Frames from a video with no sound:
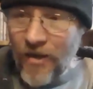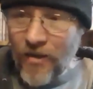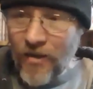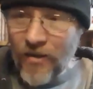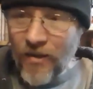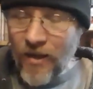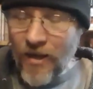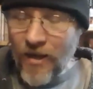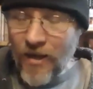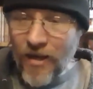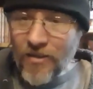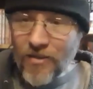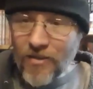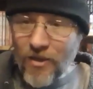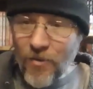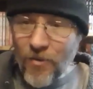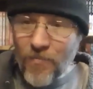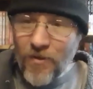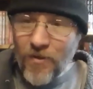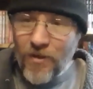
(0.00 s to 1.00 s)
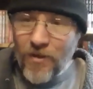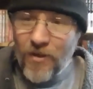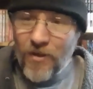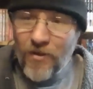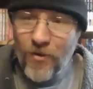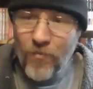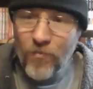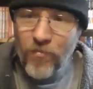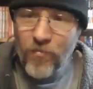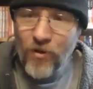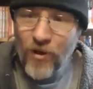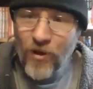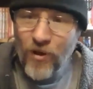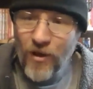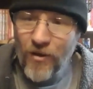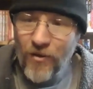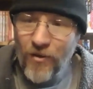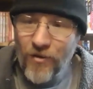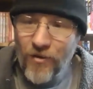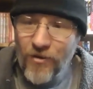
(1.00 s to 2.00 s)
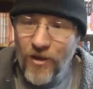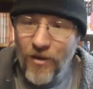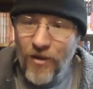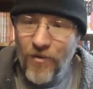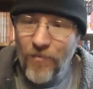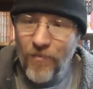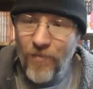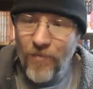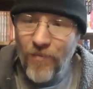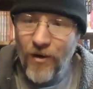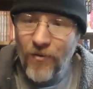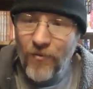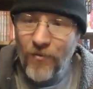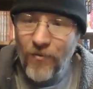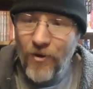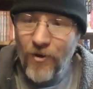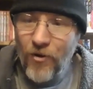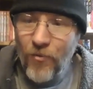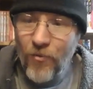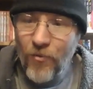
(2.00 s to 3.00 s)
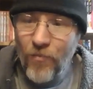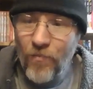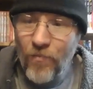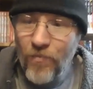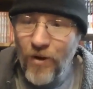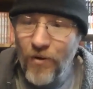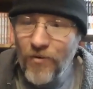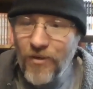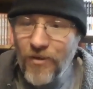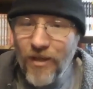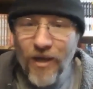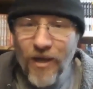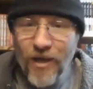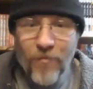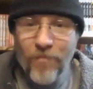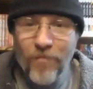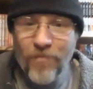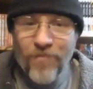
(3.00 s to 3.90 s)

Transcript: They got something in their blood or something, I don't know, but it was like a